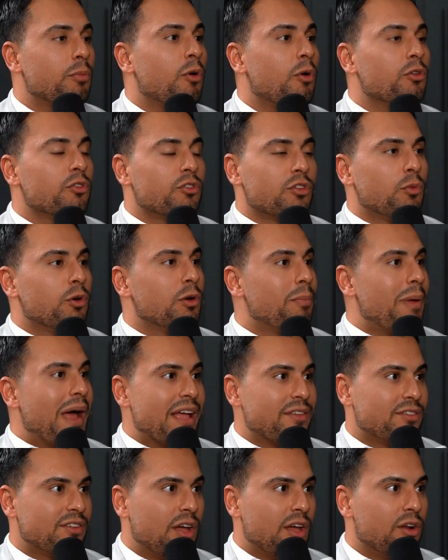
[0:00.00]
Polzer would
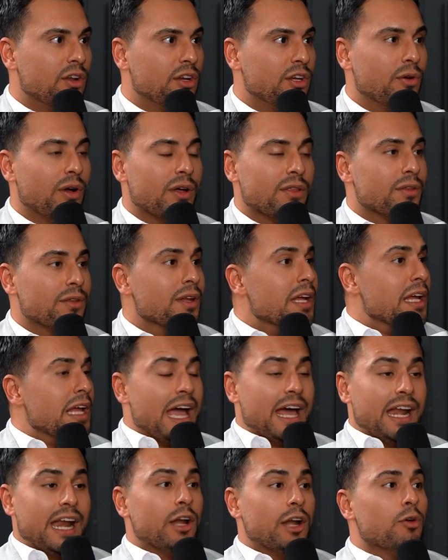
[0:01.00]
pass out on you? And
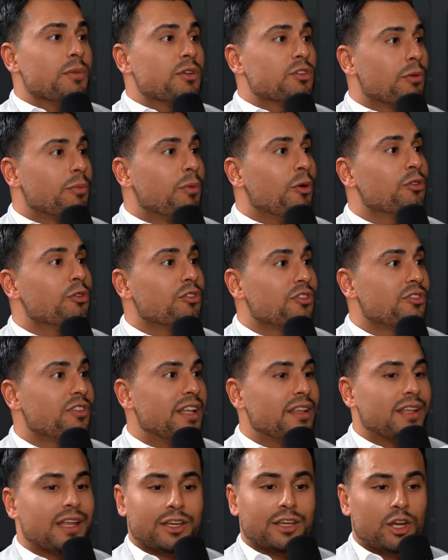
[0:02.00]
I know Mr. Polzer
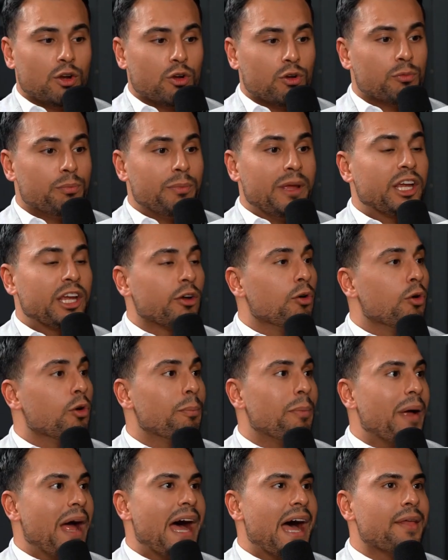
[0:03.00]
said that, make your own
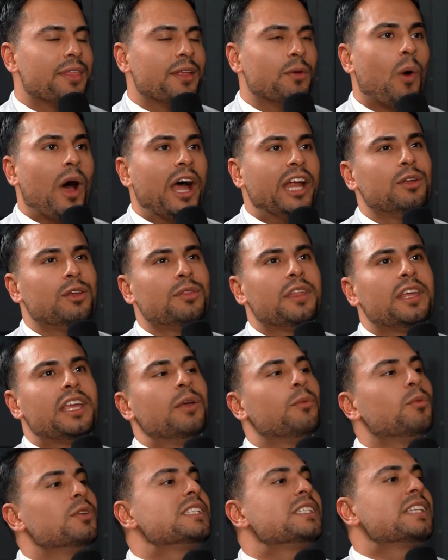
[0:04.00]
path. And why do you think
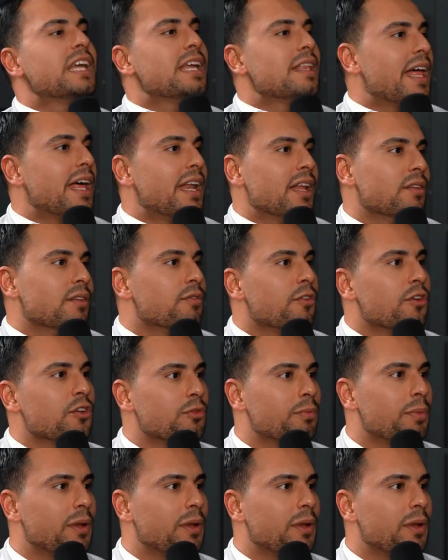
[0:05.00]
he would say that in the first